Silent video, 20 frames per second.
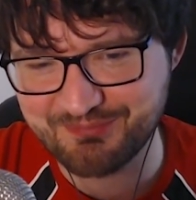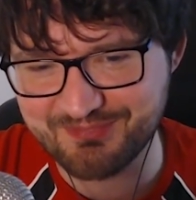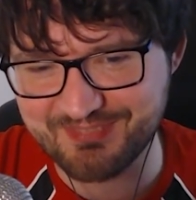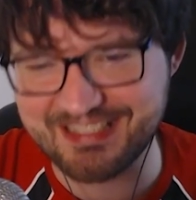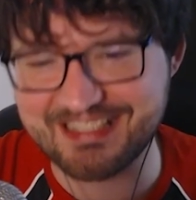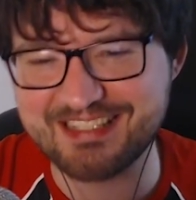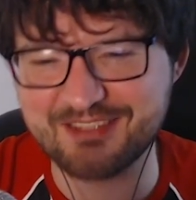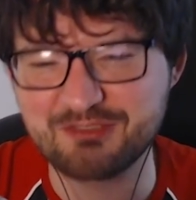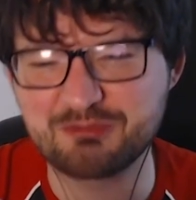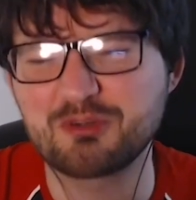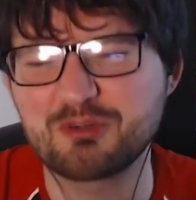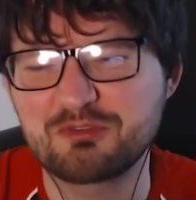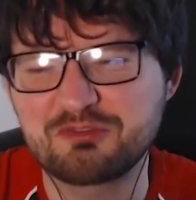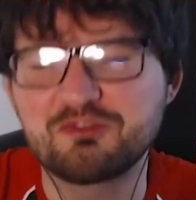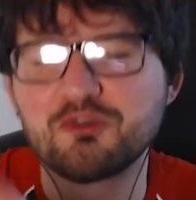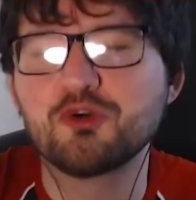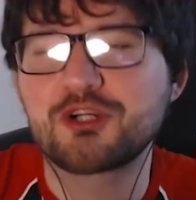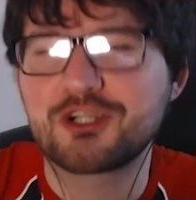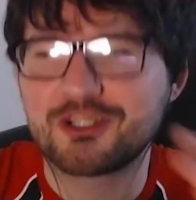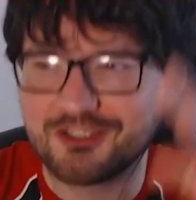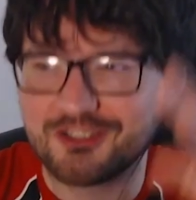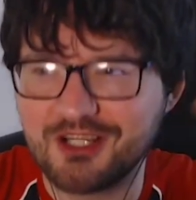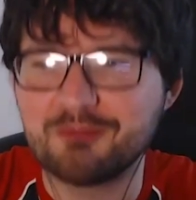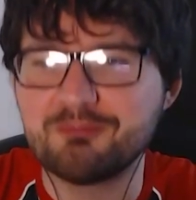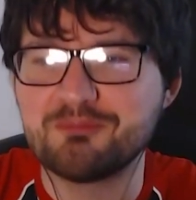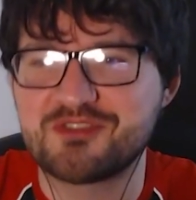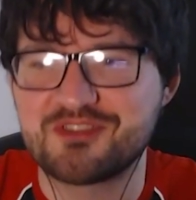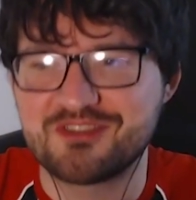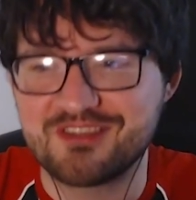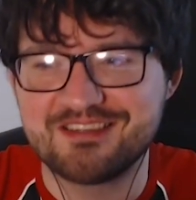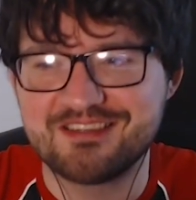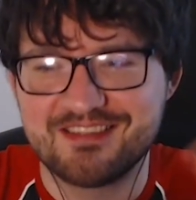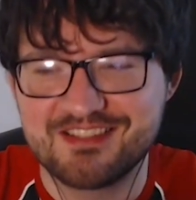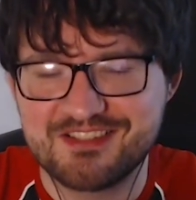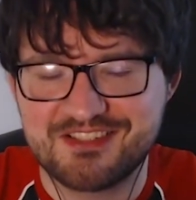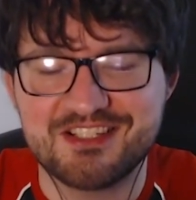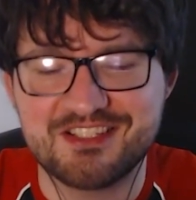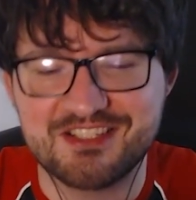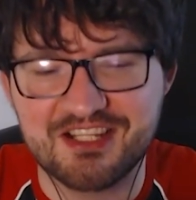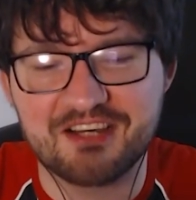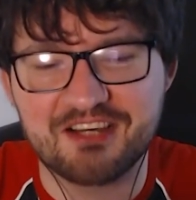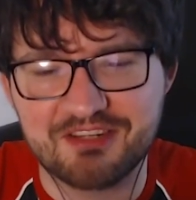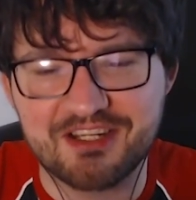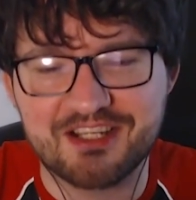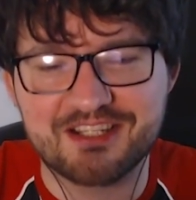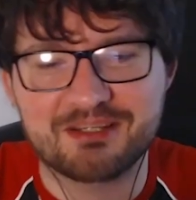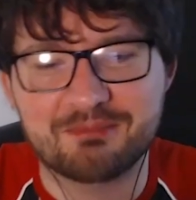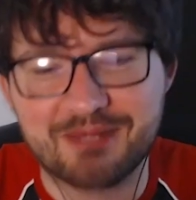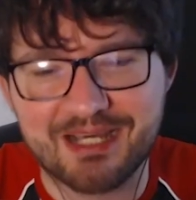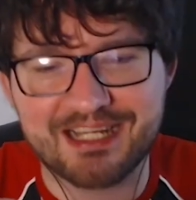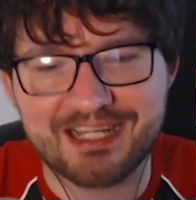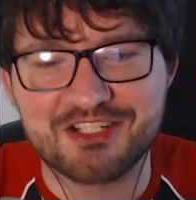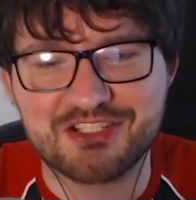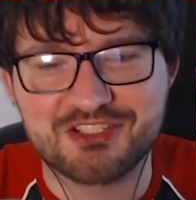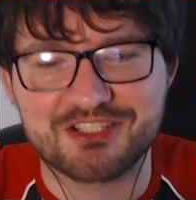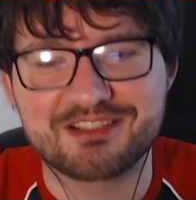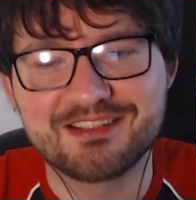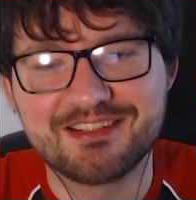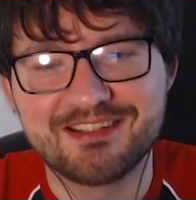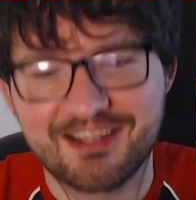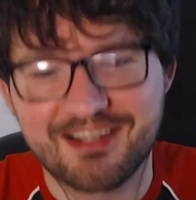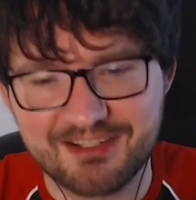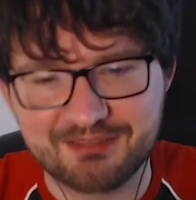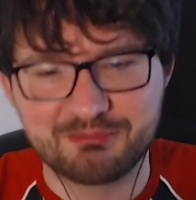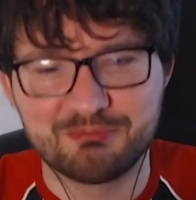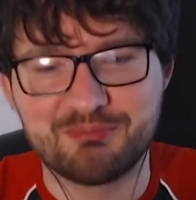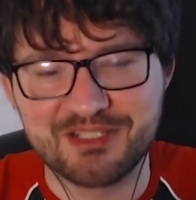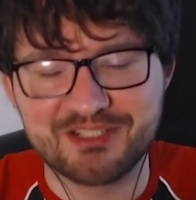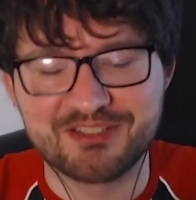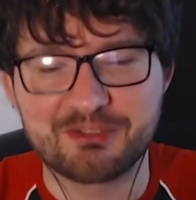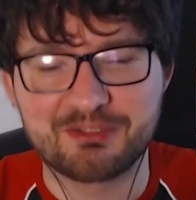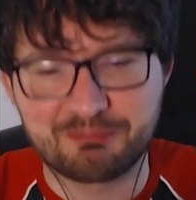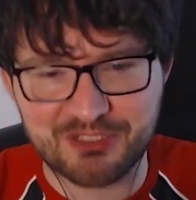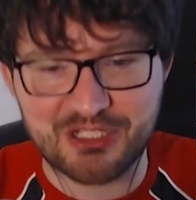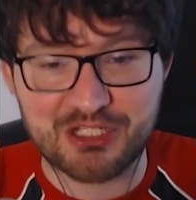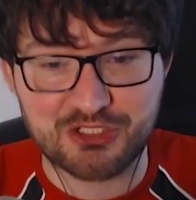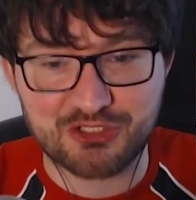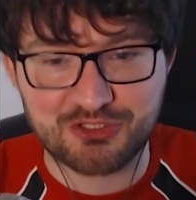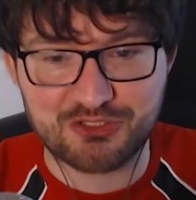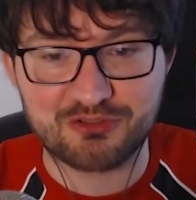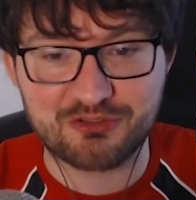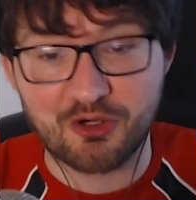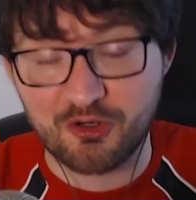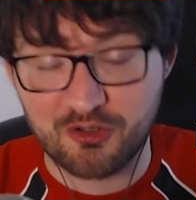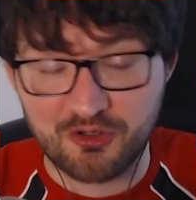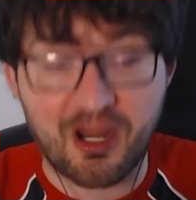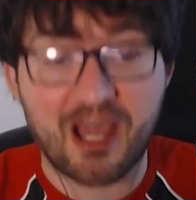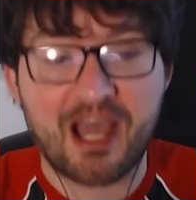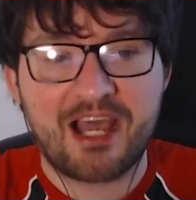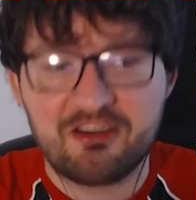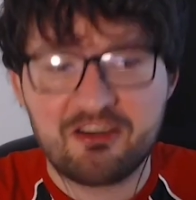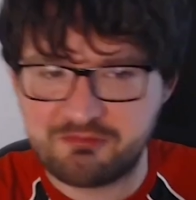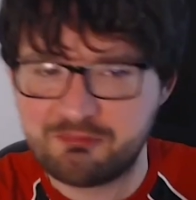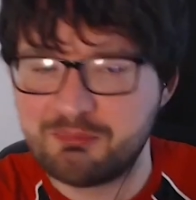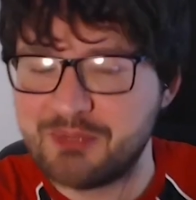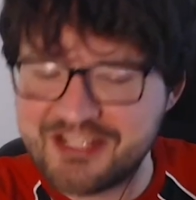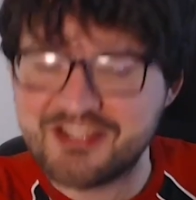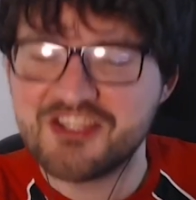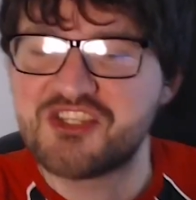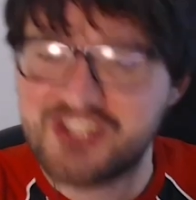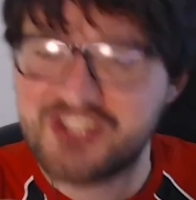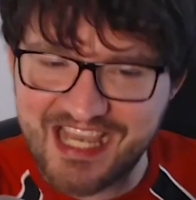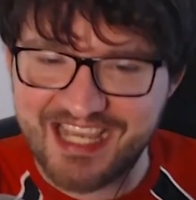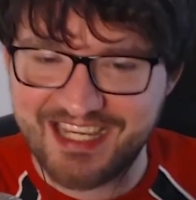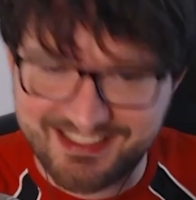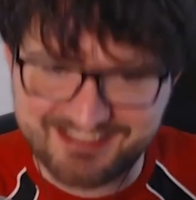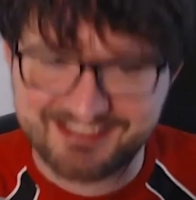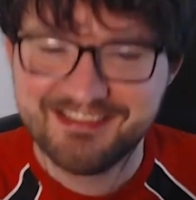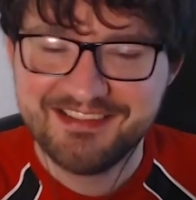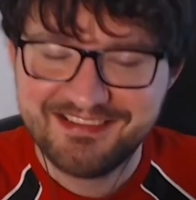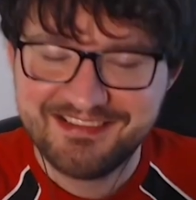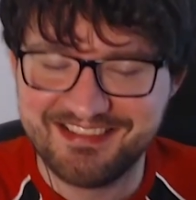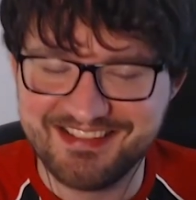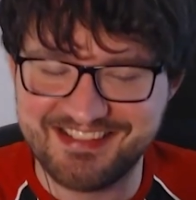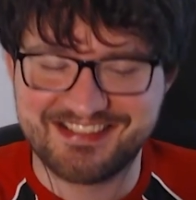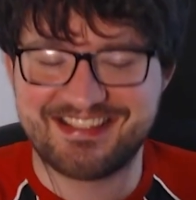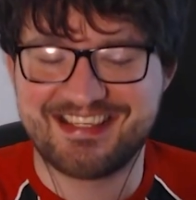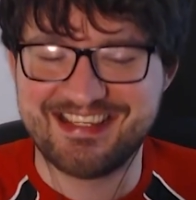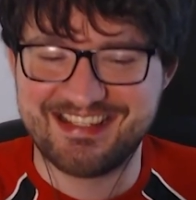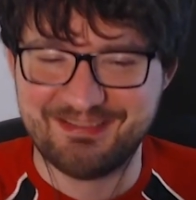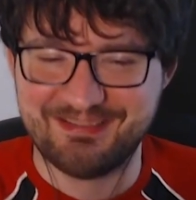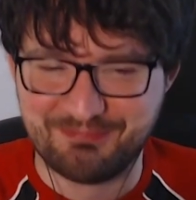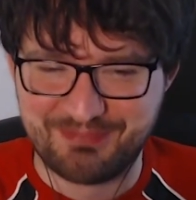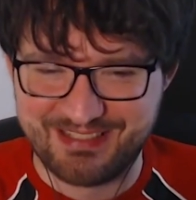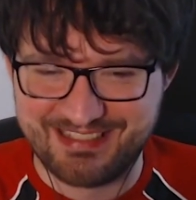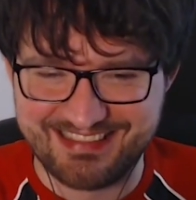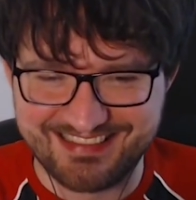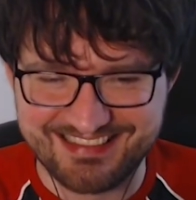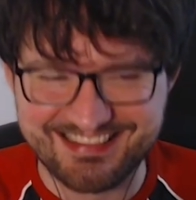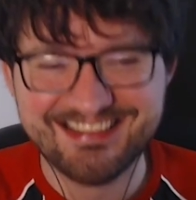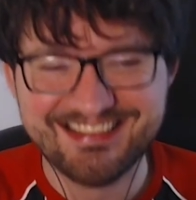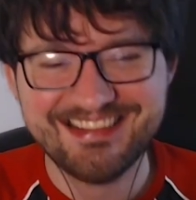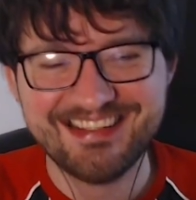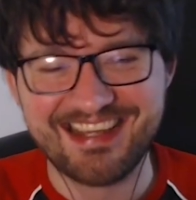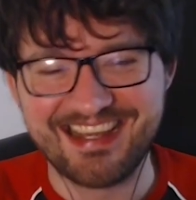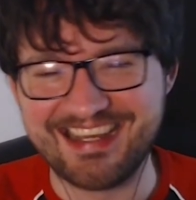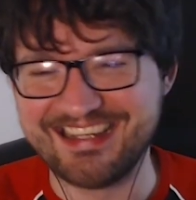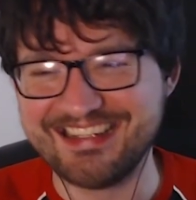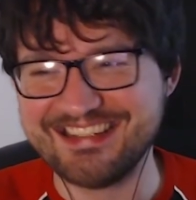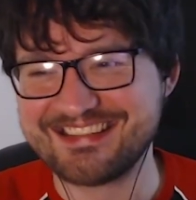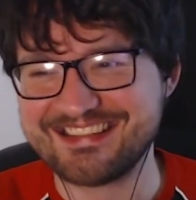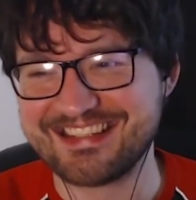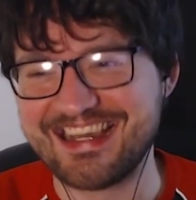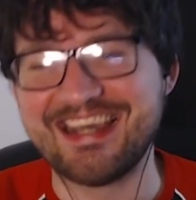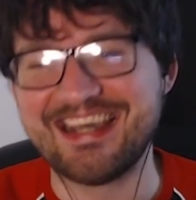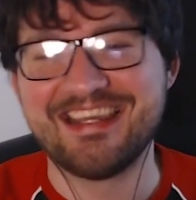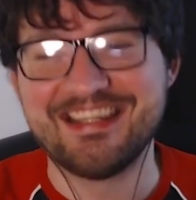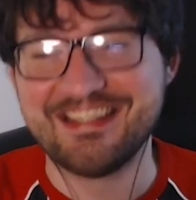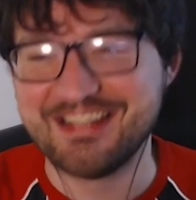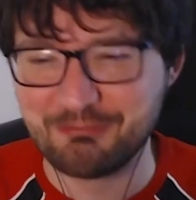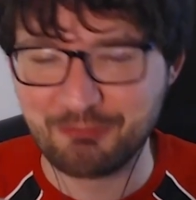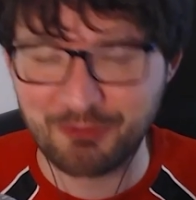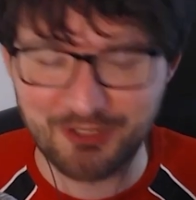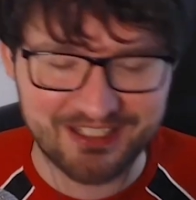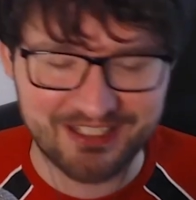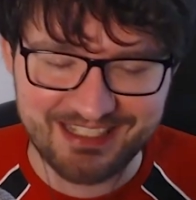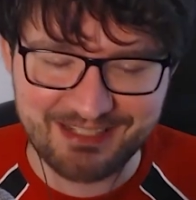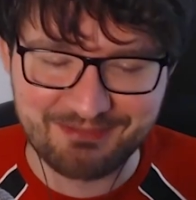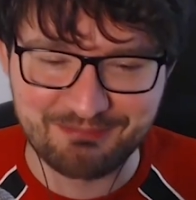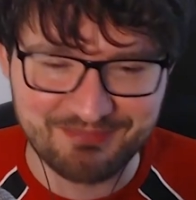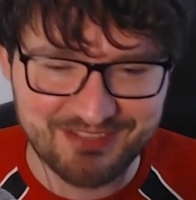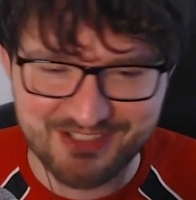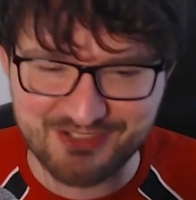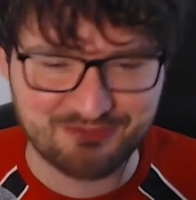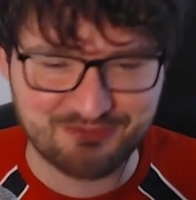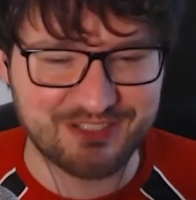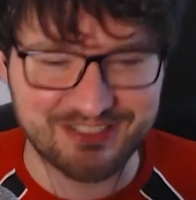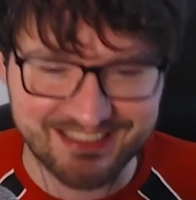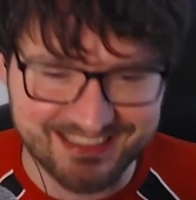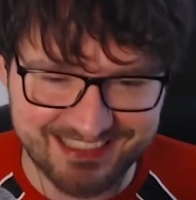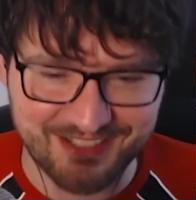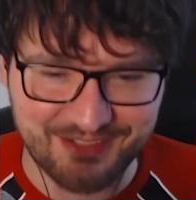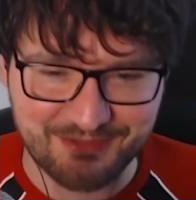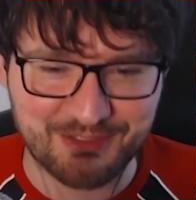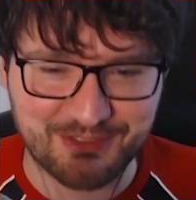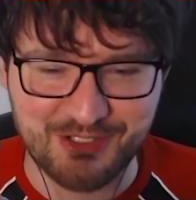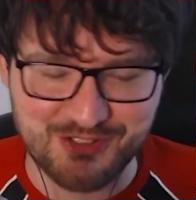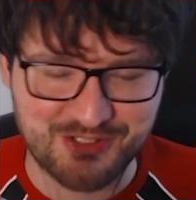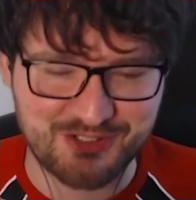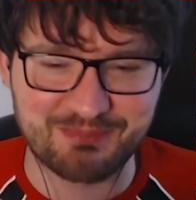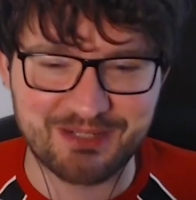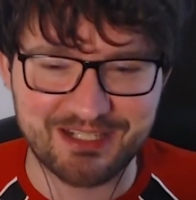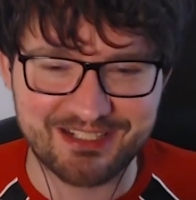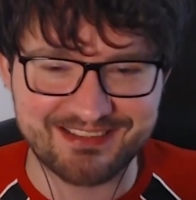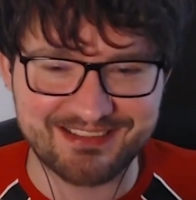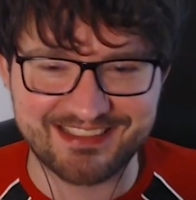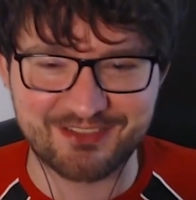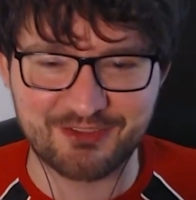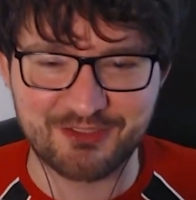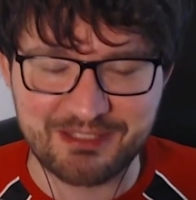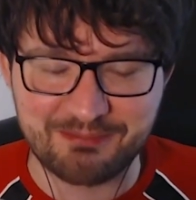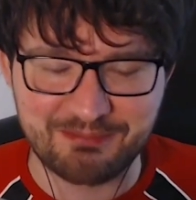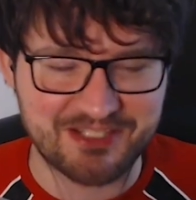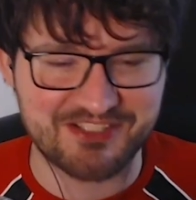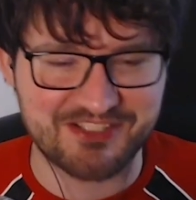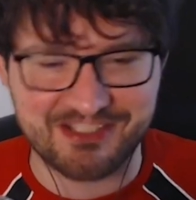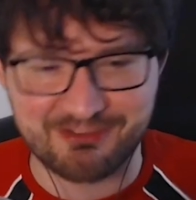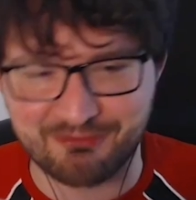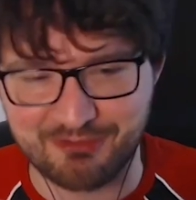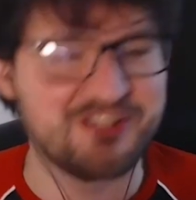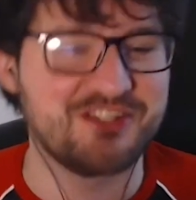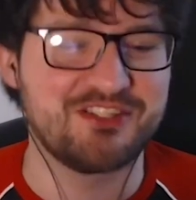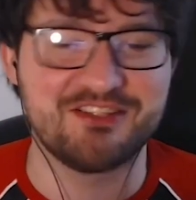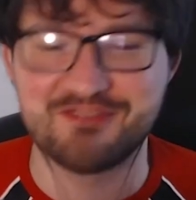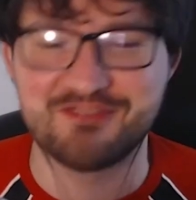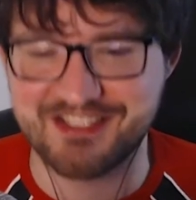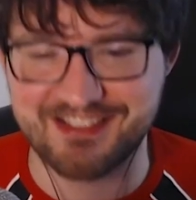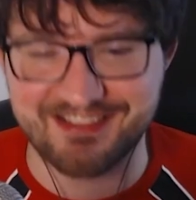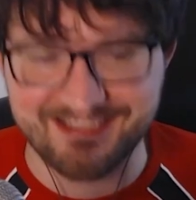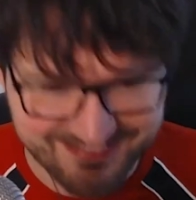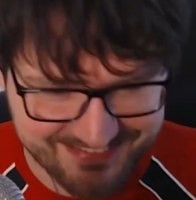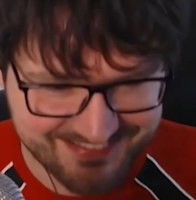or 4 clubs that this season haven't had a manager be under pressure or have been sacked this campaign, and one of them doesn't really count because it's Martindale and he basically runs Livingston.